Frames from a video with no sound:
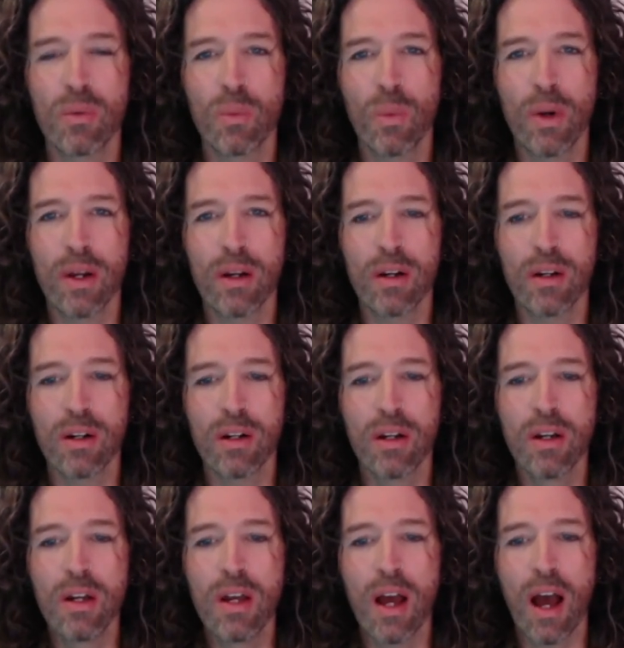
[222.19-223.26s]
where
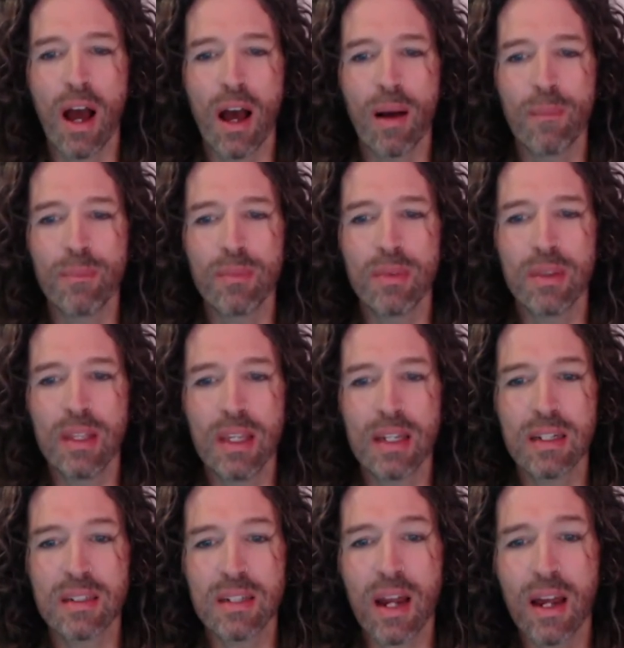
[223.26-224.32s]
um, the
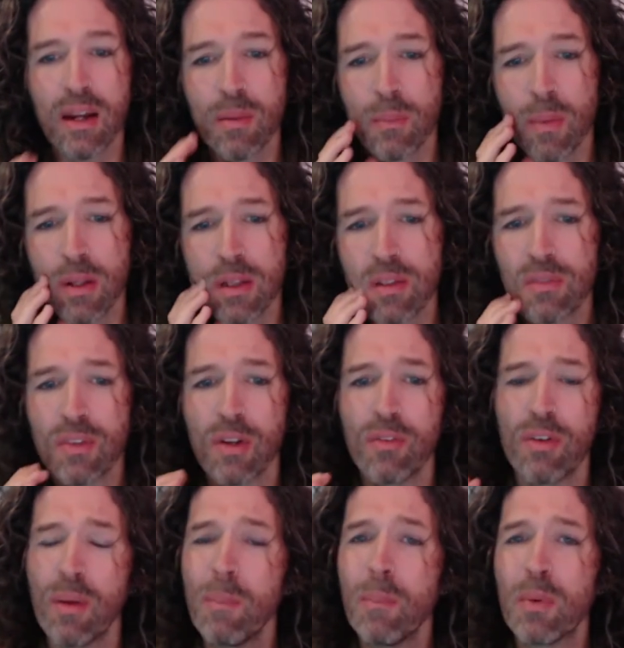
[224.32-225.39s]
entire month of
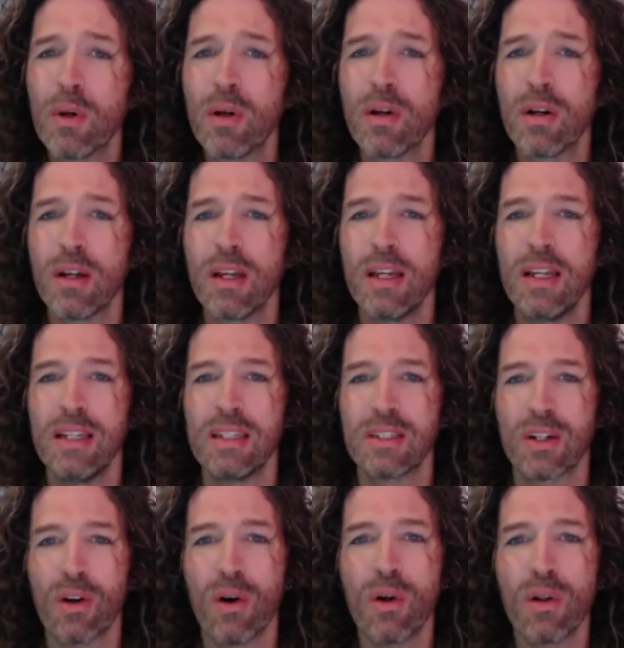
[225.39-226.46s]
November is
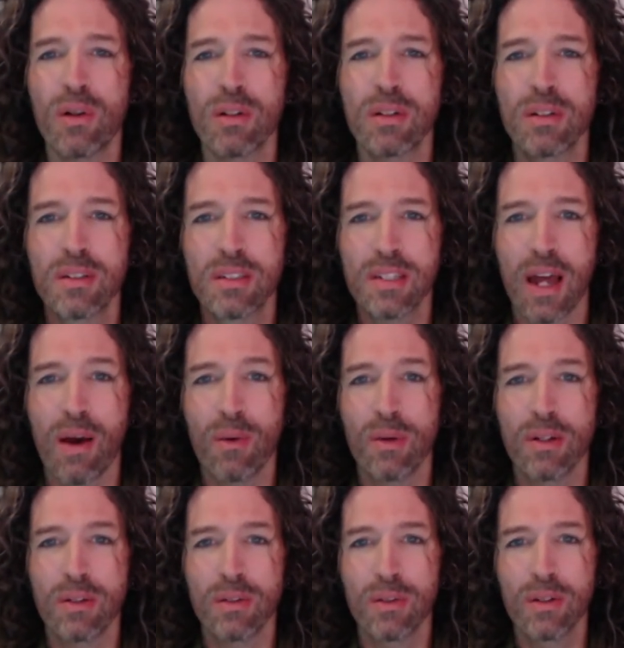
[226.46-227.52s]
called
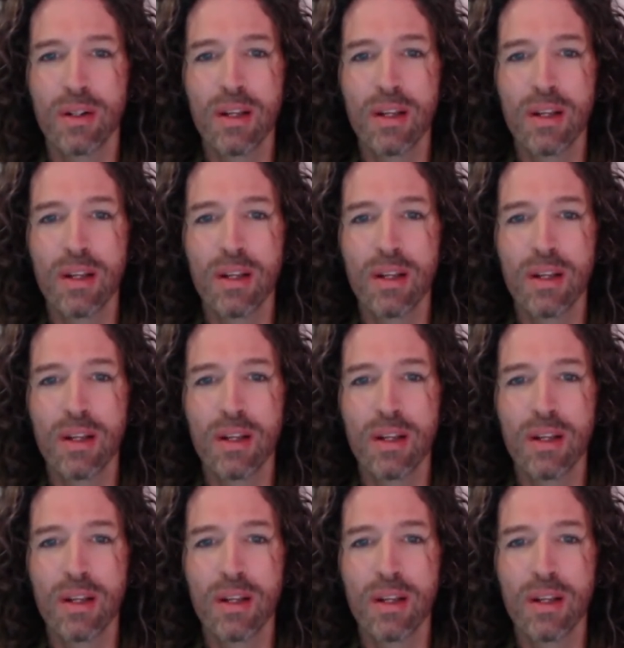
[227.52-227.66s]
Samhain.